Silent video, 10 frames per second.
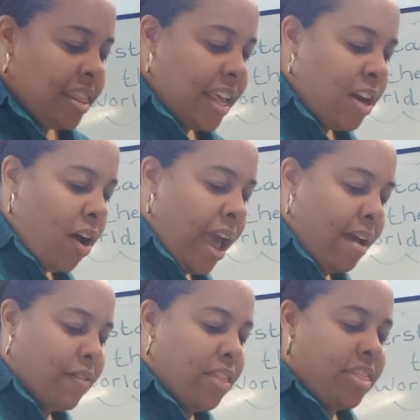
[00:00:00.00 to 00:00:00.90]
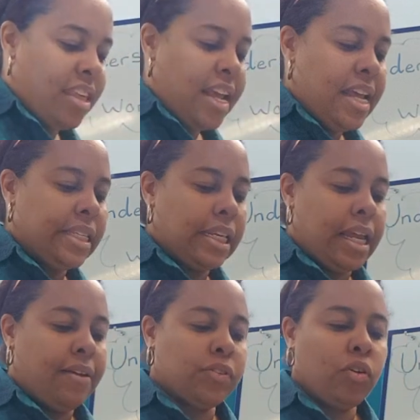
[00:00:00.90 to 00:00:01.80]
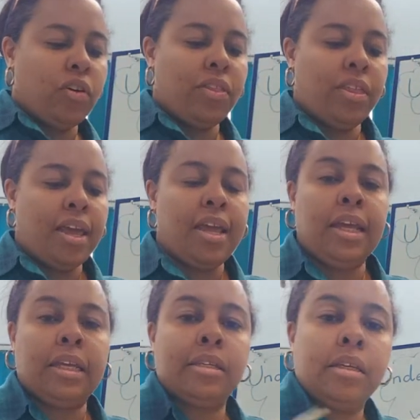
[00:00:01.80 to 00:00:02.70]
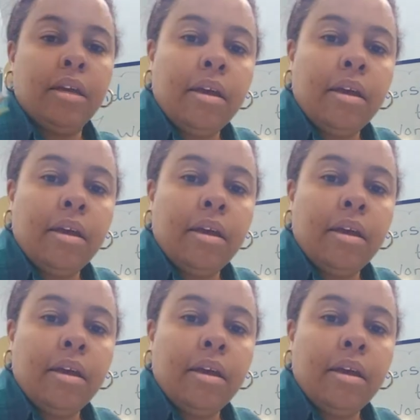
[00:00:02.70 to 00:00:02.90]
Then I have these leaves. Look at these.